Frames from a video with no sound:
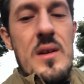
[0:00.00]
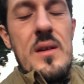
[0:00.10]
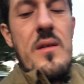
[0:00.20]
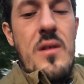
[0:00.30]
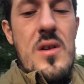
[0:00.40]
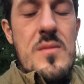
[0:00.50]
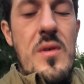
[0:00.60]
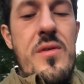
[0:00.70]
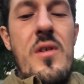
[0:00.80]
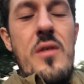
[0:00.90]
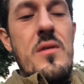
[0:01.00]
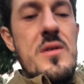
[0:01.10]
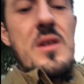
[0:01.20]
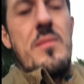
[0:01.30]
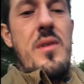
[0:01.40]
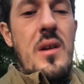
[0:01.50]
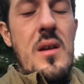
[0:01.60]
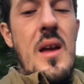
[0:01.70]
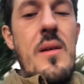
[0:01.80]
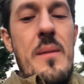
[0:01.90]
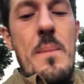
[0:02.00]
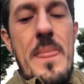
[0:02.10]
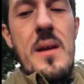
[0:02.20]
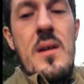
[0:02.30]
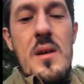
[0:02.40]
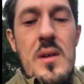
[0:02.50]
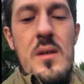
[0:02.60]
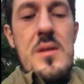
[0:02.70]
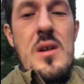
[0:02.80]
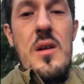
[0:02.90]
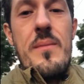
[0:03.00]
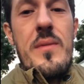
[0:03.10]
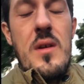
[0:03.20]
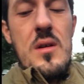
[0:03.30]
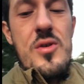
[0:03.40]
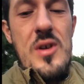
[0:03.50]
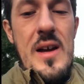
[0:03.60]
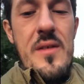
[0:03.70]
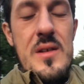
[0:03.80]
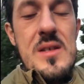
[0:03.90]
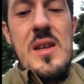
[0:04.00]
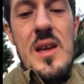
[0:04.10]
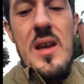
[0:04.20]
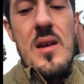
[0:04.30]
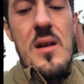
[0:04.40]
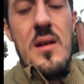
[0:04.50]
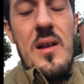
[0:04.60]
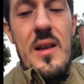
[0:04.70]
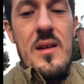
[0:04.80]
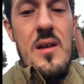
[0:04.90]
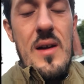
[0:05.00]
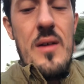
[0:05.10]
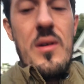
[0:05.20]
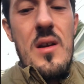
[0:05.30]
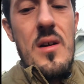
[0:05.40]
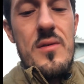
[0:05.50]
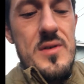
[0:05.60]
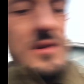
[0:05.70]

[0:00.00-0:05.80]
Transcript: because of my throat or something. Anyway, so I'm gonna try out this tea. I'll let you know how it goes.